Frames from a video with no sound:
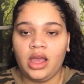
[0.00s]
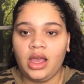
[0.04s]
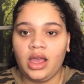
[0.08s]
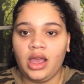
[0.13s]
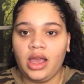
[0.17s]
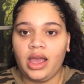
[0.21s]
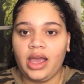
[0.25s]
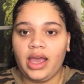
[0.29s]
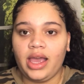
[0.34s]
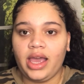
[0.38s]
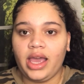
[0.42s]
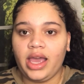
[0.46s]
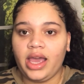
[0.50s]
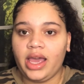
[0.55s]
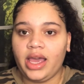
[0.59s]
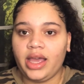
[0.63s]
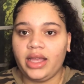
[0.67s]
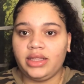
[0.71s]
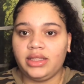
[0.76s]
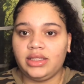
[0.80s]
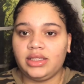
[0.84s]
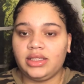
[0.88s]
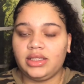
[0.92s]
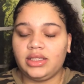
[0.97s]

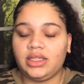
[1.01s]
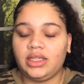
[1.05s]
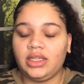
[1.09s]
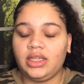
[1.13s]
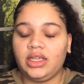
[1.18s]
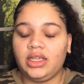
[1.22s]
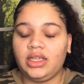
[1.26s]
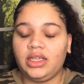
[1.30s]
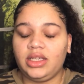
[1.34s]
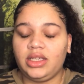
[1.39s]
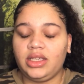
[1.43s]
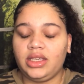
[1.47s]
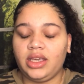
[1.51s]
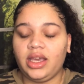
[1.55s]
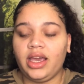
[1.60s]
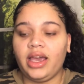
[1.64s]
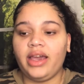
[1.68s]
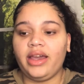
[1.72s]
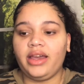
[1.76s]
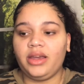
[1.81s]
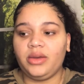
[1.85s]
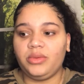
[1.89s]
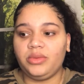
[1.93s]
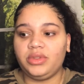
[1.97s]
And
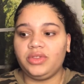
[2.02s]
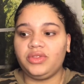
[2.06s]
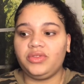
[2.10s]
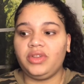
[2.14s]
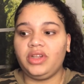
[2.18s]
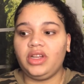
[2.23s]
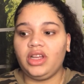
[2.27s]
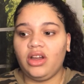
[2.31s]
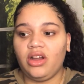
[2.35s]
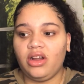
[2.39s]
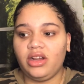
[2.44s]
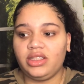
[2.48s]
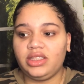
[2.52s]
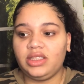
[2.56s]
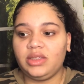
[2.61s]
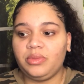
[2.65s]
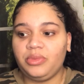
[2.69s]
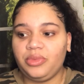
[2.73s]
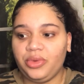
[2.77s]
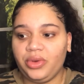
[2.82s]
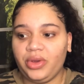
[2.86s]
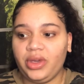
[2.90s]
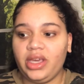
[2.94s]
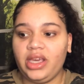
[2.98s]
yeah, it was really hard to
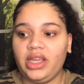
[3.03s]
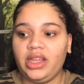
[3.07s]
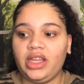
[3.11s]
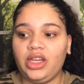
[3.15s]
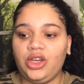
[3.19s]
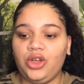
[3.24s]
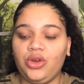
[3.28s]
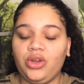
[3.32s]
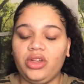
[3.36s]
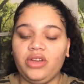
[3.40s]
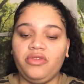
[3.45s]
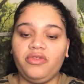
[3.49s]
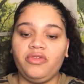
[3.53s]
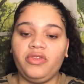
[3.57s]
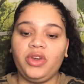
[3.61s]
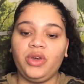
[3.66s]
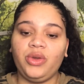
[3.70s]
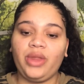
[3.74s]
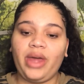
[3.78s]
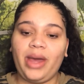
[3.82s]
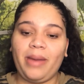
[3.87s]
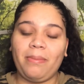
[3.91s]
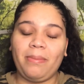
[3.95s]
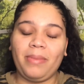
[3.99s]
breathe, and you can feel
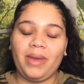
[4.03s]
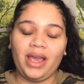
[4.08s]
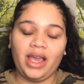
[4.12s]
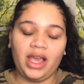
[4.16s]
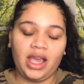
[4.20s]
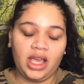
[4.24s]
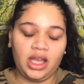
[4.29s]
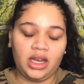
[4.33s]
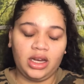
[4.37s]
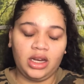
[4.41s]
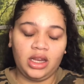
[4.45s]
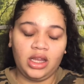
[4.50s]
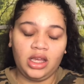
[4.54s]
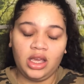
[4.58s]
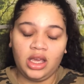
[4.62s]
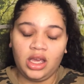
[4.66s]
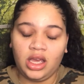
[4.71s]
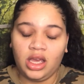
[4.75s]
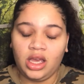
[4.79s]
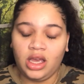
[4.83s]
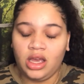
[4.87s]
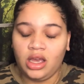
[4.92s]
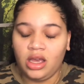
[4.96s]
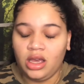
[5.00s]
that pain
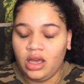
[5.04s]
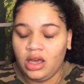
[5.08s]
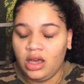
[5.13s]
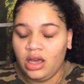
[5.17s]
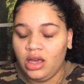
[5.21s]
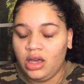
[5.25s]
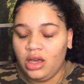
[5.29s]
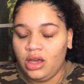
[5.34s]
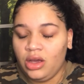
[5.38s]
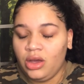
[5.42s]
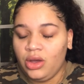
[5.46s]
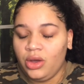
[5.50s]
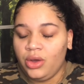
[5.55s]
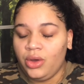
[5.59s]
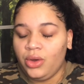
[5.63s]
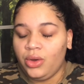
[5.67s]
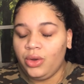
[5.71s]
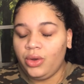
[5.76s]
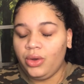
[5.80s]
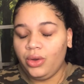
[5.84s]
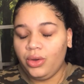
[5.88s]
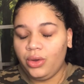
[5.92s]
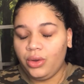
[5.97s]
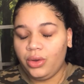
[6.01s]

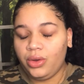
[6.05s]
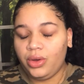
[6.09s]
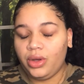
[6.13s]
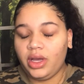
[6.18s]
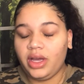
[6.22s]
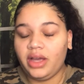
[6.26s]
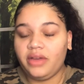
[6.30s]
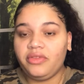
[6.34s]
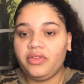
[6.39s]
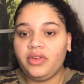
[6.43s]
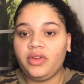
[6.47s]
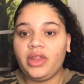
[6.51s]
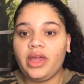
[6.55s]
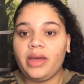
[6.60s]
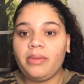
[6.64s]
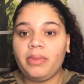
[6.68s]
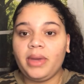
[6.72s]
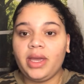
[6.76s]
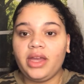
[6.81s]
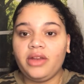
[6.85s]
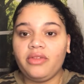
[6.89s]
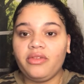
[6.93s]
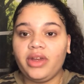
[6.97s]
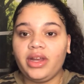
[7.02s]
I feel that
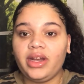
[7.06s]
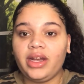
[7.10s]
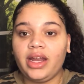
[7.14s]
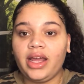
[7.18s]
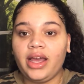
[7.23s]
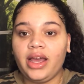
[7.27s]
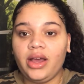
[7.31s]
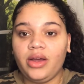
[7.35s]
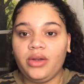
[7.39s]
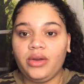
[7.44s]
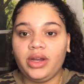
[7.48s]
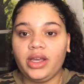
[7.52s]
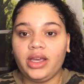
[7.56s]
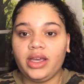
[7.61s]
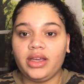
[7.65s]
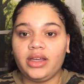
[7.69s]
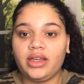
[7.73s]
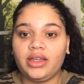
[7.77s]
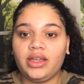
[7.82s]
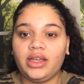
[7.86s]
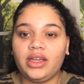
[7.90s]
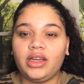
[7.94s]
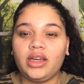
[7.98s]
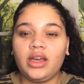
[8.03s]
pain right now.
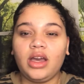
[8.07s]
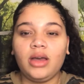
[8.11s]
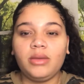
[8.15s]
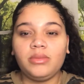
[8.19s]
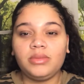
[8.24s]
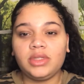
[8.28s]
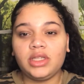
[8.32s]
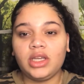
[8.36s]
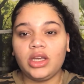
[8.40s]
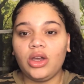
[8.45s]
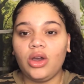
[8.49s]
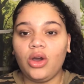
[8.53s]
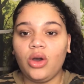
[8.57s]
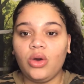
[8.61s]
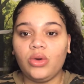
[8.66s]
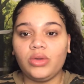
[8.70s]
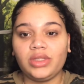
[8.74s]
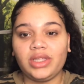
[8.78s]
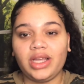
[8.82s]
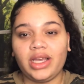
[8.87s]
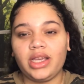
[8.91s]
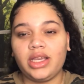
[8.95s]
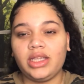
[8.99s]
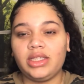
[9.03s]
Like, it comes and
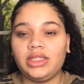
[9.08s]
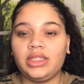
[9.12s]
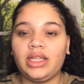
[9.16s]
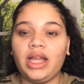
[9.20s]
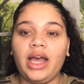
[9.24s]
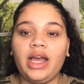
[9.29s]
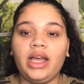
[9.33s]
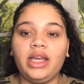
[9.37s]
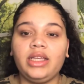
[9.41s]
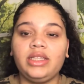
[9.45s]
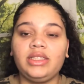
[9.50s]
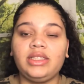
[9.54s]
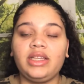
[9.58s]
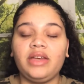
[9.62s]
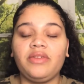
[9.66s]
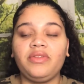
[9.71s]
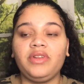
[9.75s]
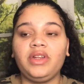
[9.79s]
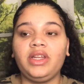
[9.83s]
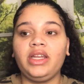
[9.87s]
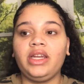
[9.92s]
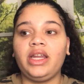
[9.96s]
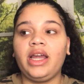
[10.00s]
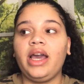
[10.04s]
goes. Like, it's
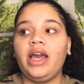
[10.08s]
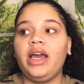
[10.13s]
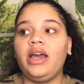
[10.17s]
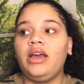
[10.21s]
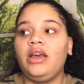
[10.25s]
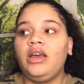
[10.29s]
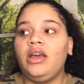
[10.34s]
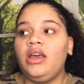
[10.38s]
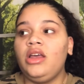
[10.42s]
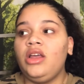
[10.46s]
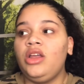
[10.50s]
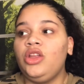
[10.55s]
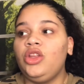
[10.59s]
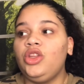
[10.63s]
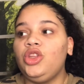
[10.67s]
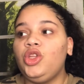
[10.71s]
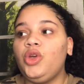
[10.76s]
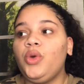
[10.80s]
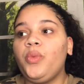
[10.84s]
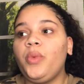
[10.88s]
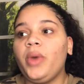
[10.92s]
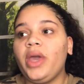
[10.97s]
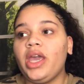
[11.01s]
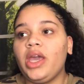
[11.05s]
definitely not
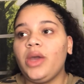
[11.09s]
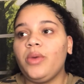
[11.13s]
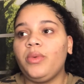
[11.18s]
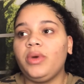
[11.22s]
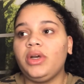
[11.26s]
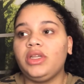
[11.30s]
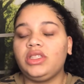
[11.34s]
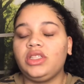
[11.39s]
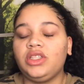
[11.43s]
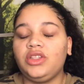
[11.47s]
the way it was in the